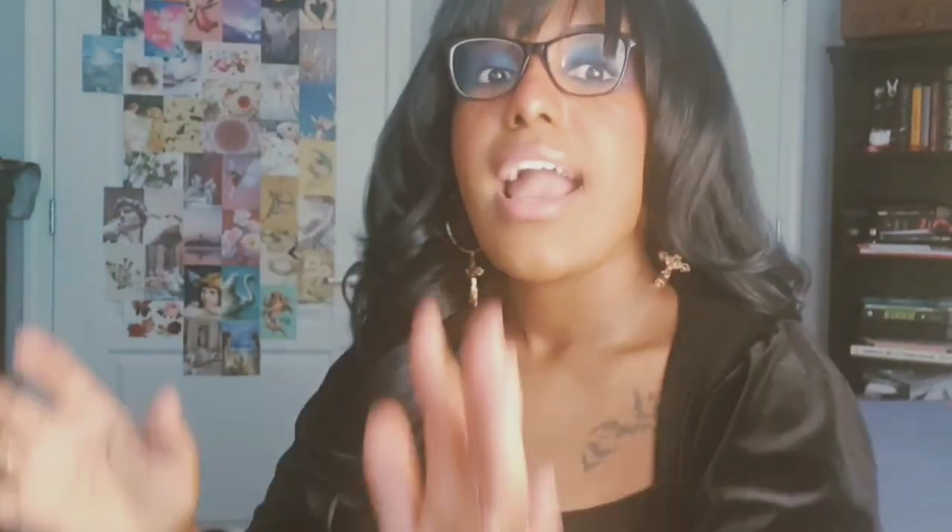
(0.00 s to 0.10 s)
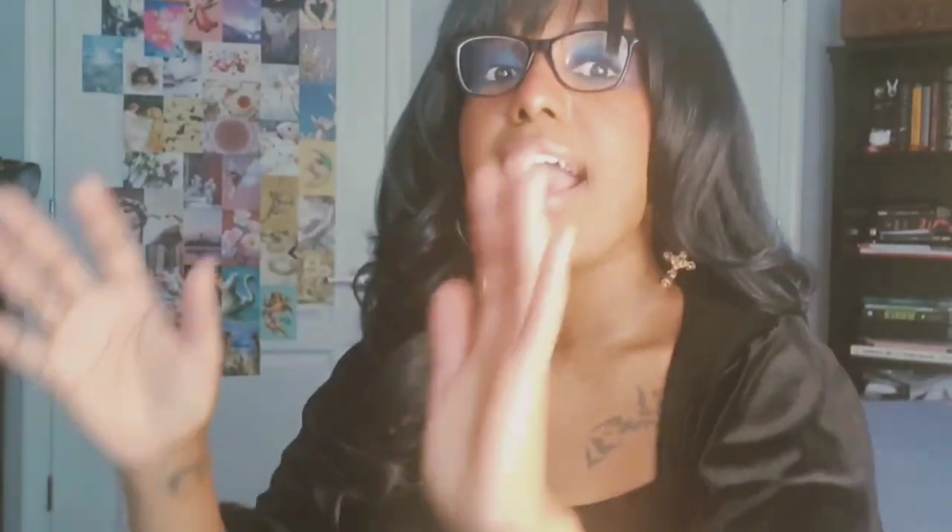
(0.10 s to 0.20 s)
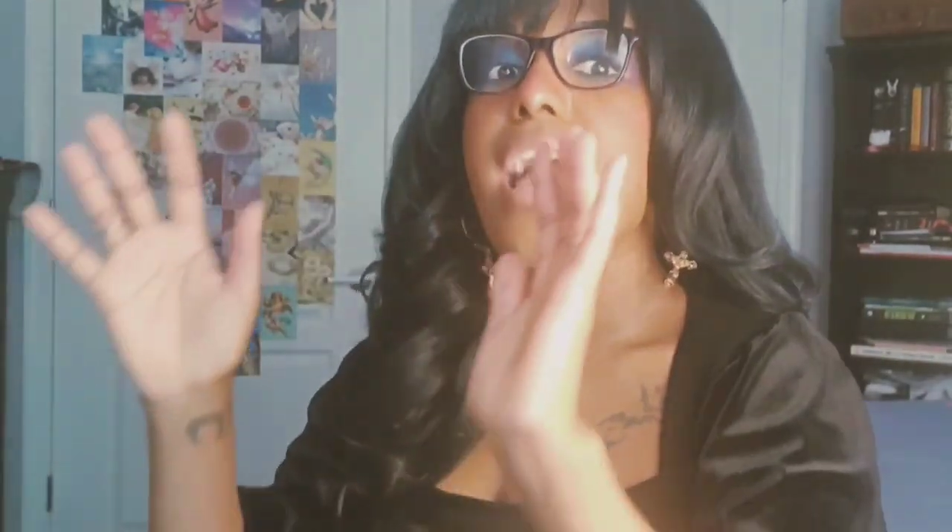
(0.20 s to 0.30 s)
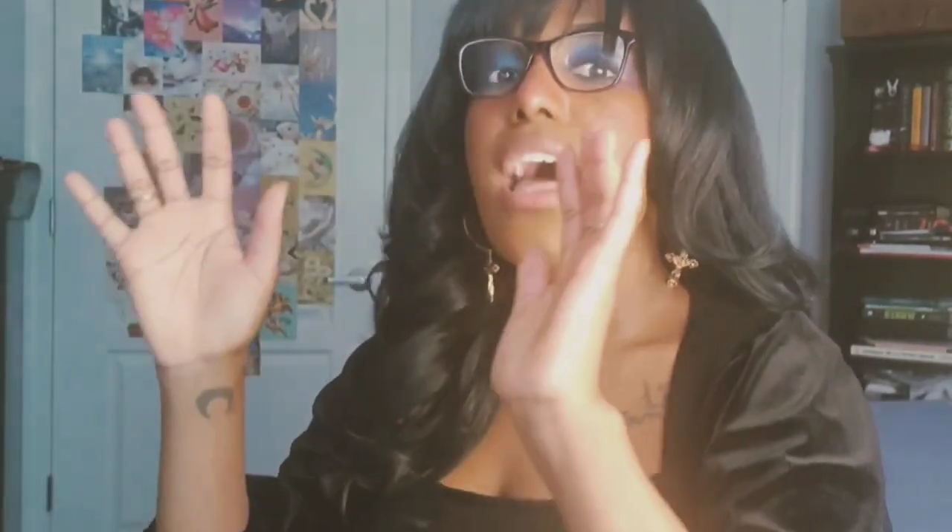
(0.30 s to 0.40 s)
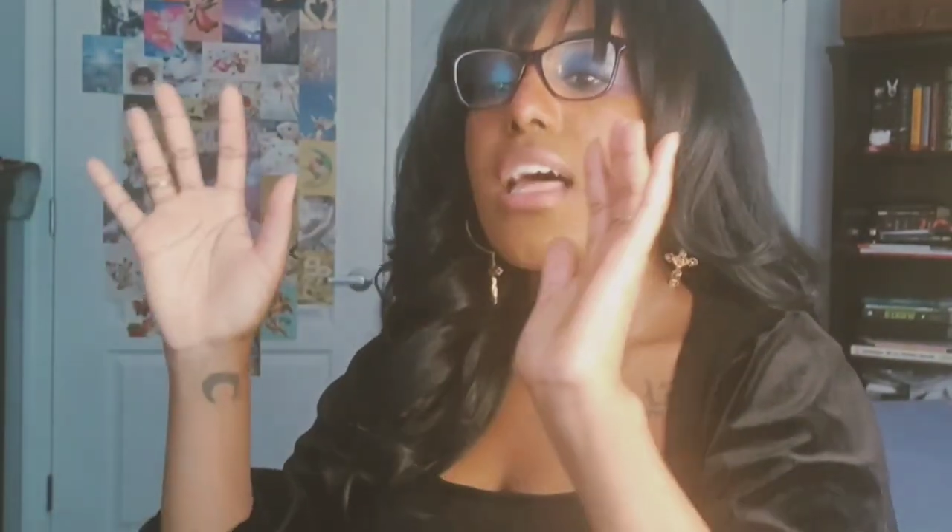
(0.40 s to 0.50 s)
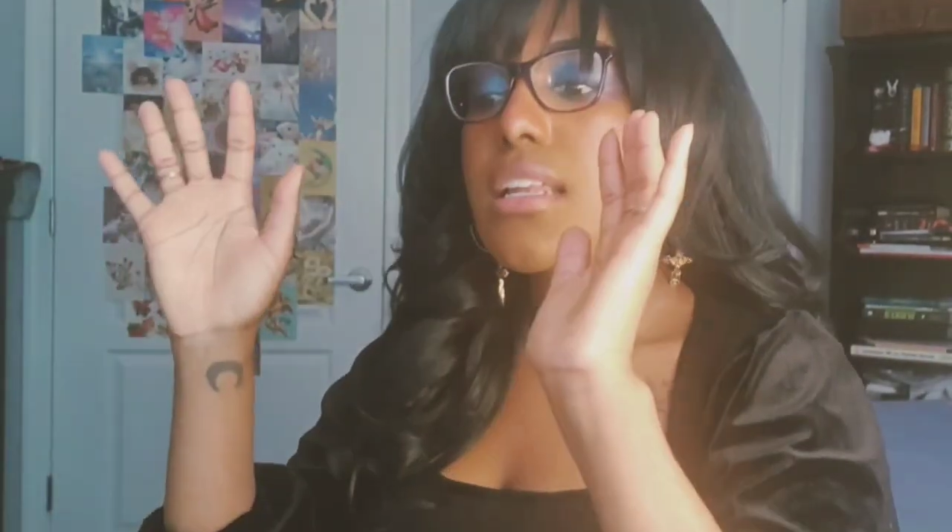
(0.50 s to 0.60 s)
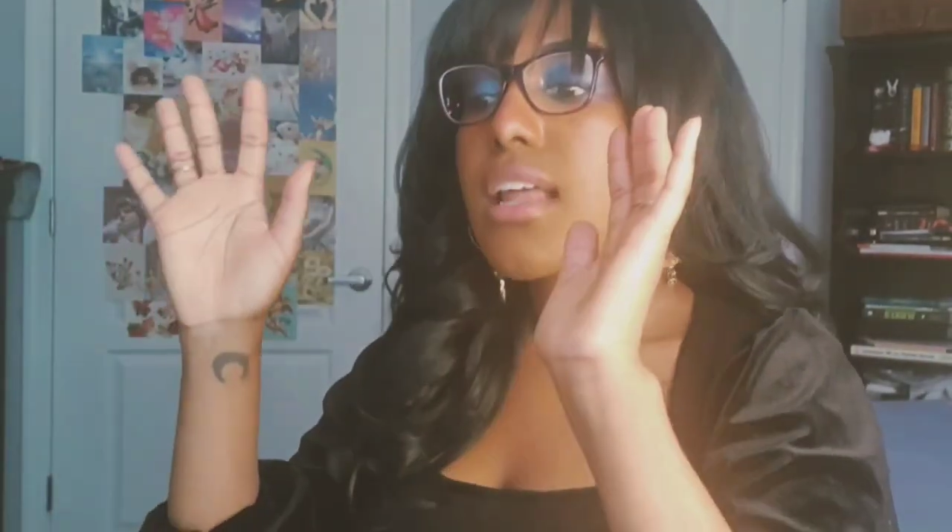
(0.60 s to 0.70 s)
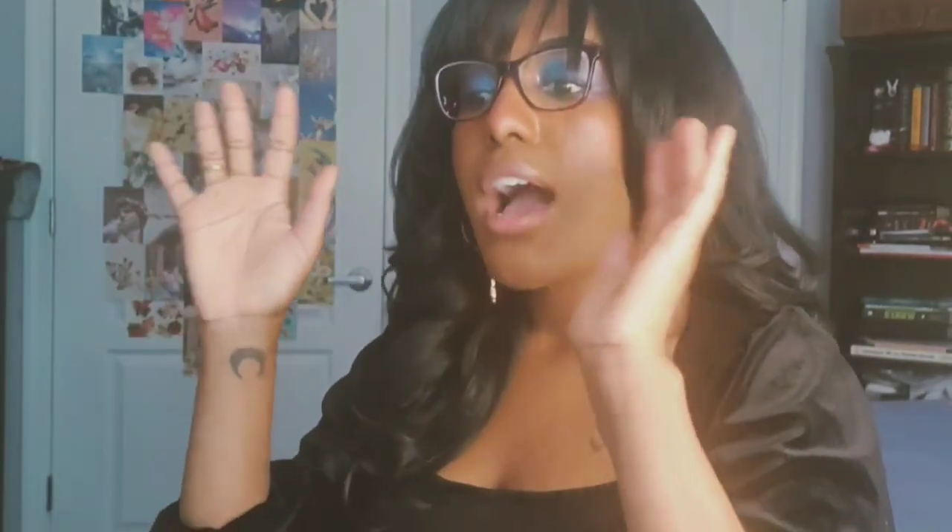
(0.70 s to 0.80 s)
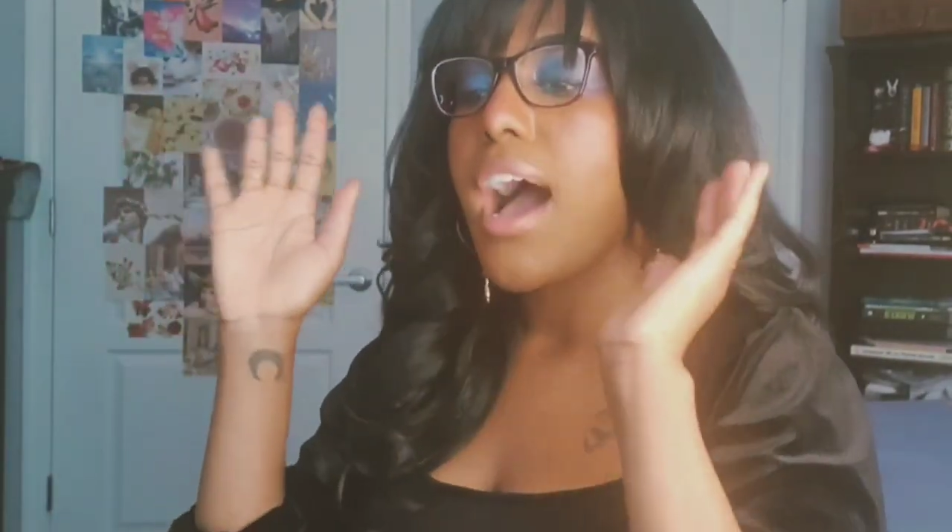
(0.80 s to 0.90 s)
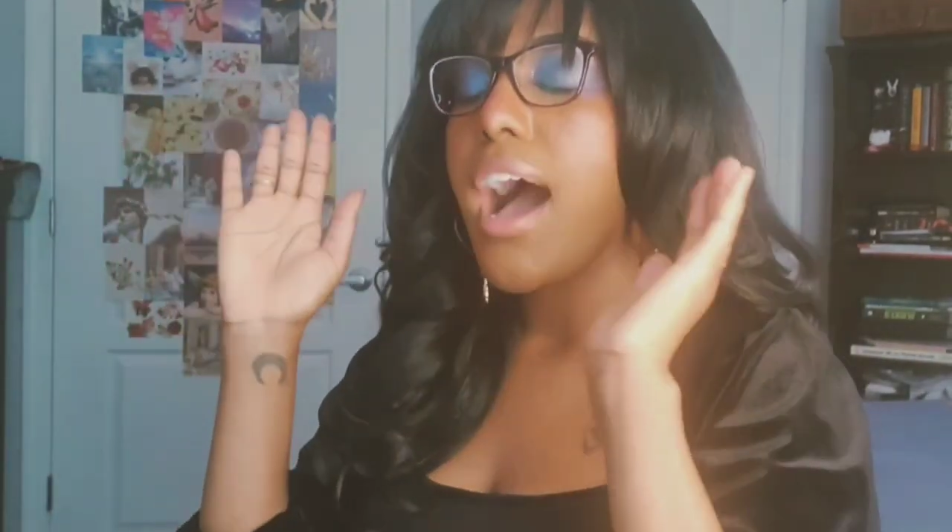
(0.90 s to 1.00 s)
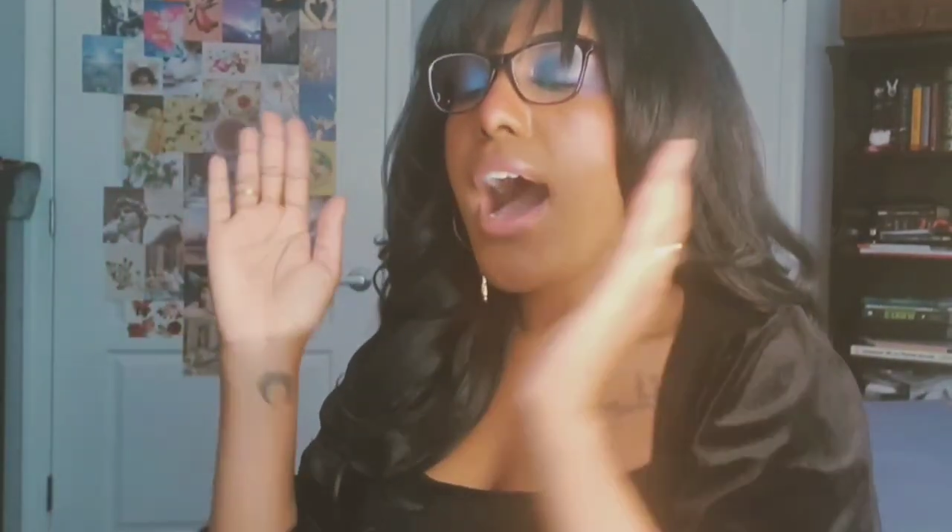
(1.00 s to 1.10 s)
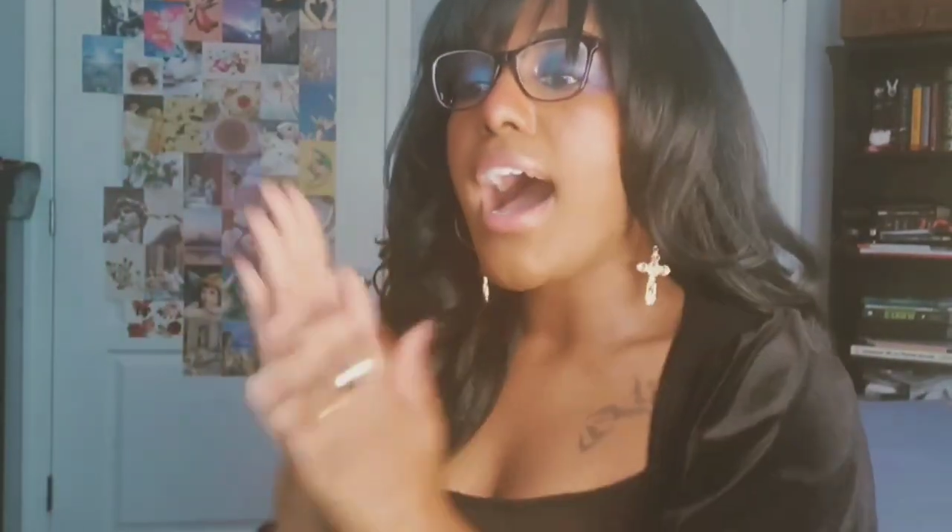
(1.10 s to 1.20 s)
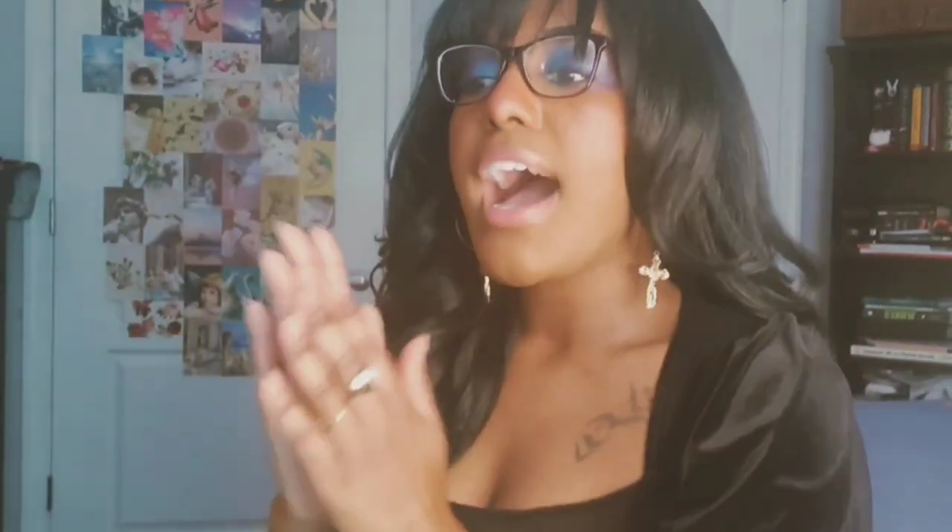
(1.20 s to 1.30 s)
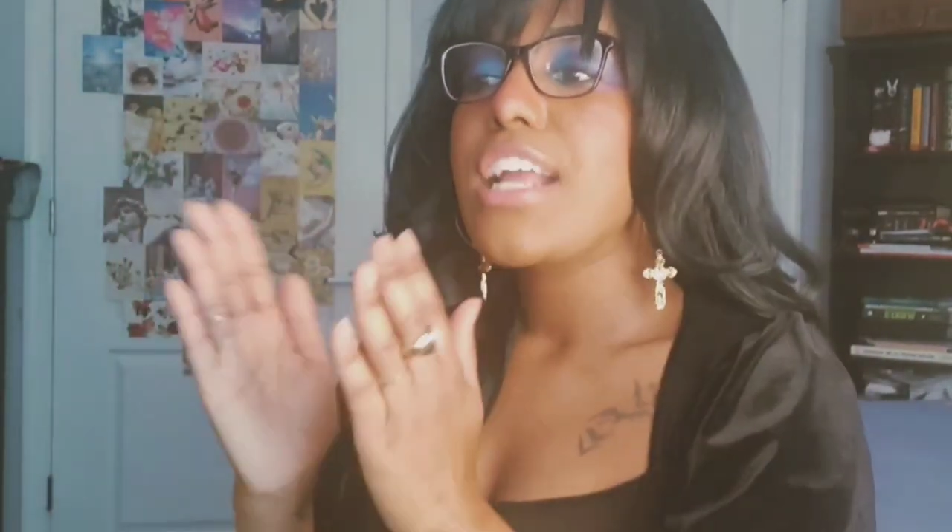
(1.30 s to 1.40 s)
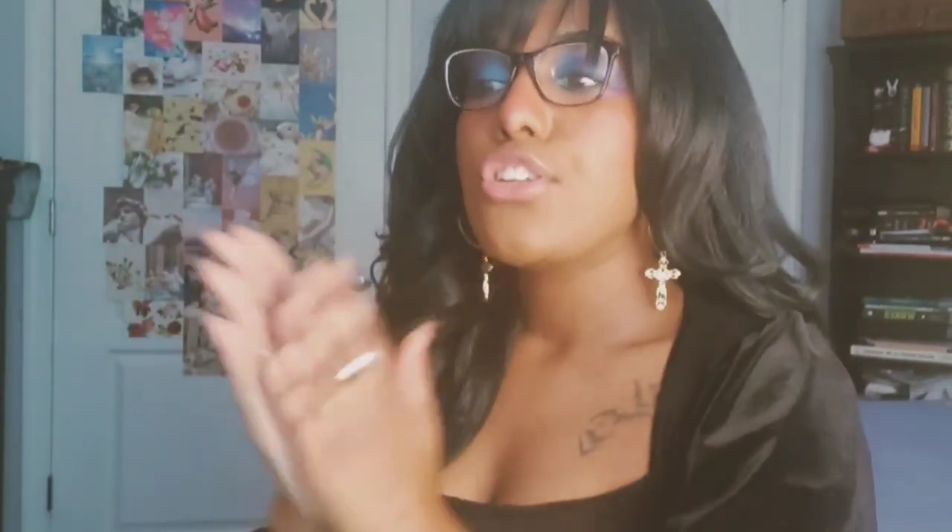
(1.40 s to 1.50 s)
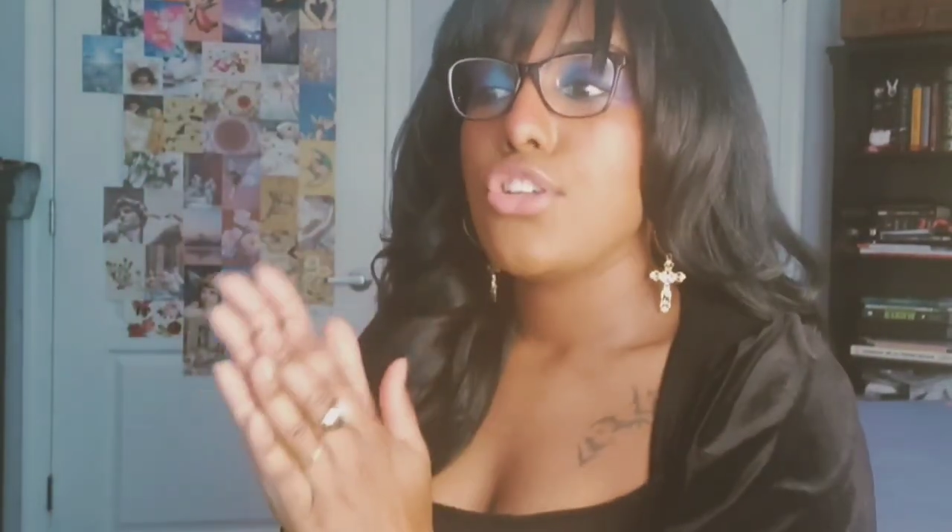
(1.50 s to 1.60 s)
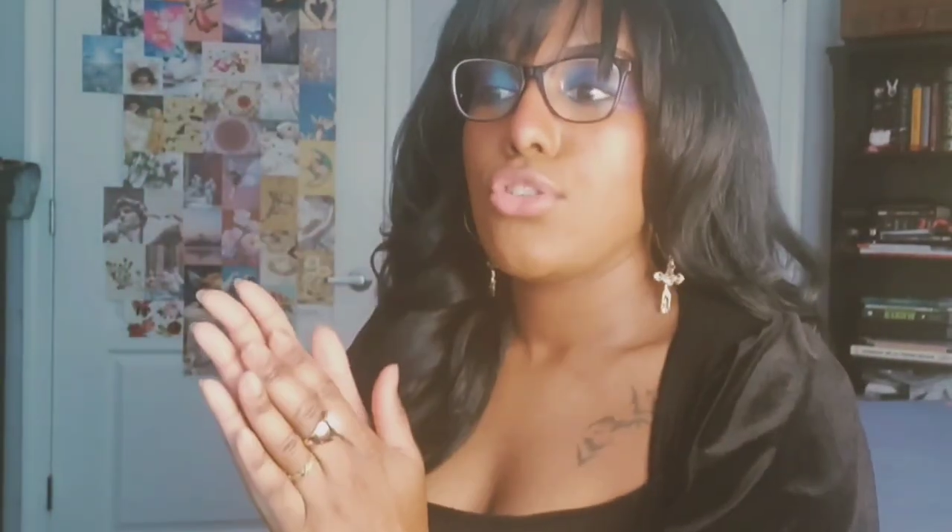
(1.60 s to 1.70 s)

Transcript: And I